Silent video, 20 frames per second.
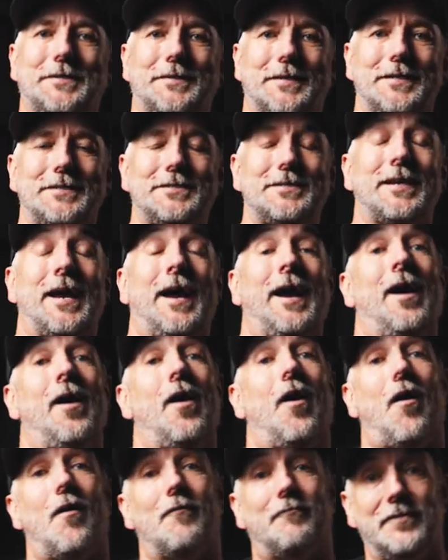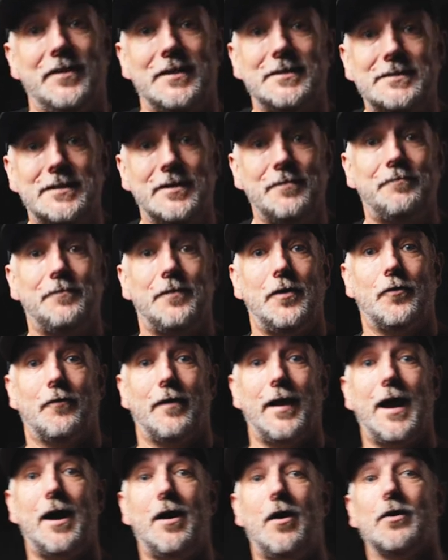to this. Obvious if
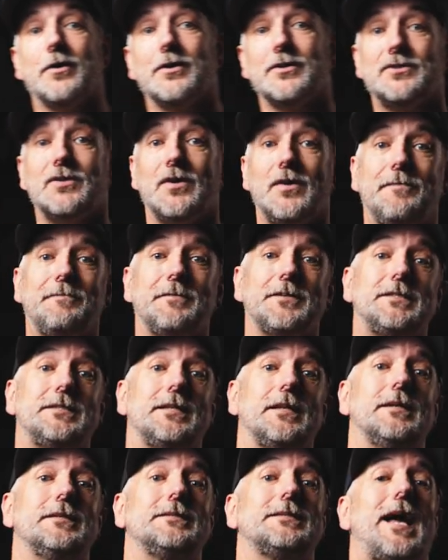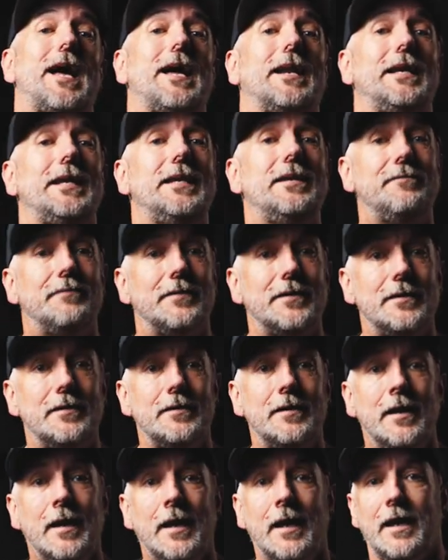you're out on a surface that is
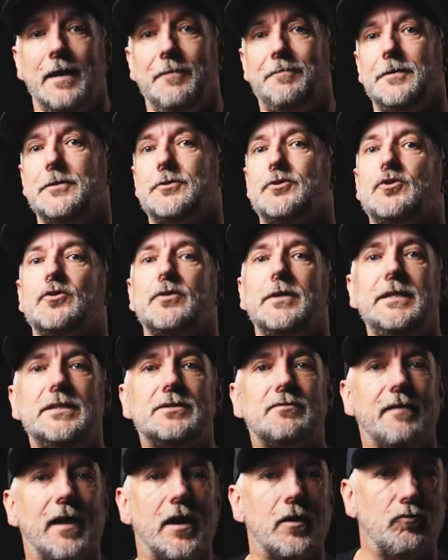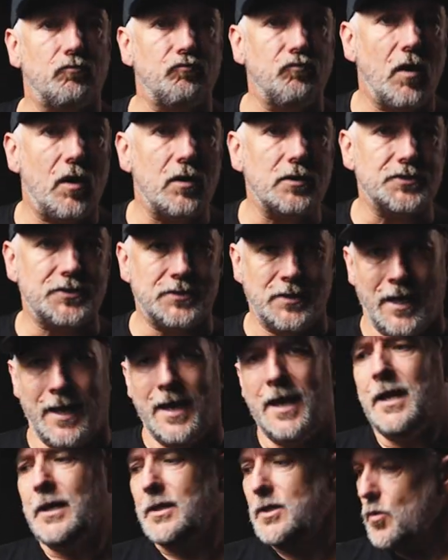uneven, if there's trees around or rocks,
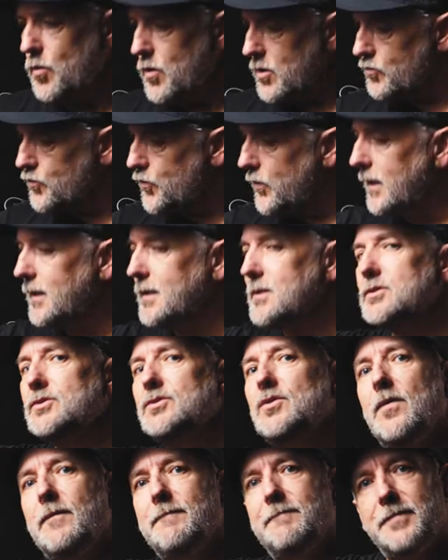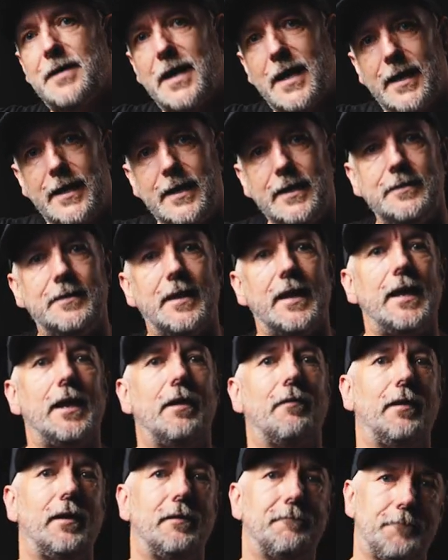you want to really survey the
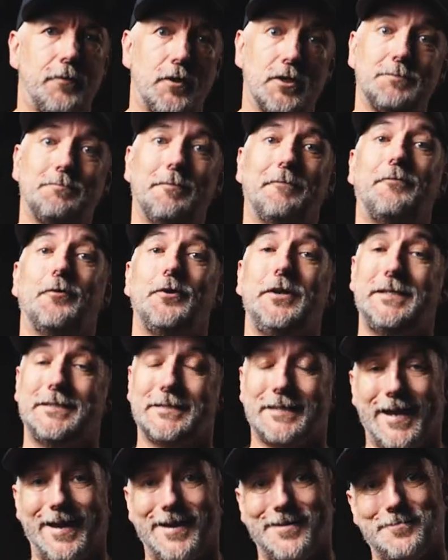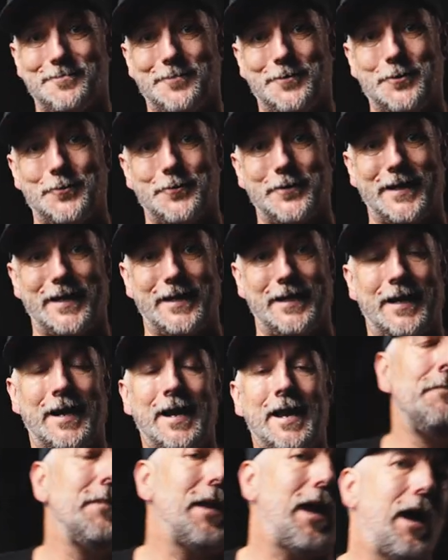area first before you start doing it.
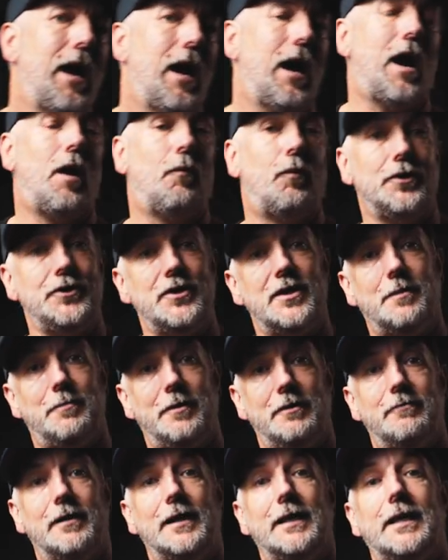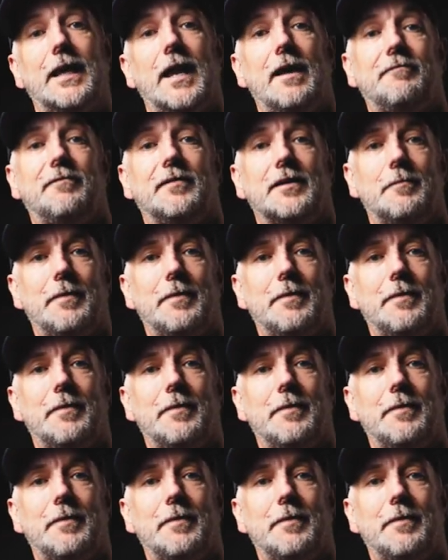Uh, I want you to be really careful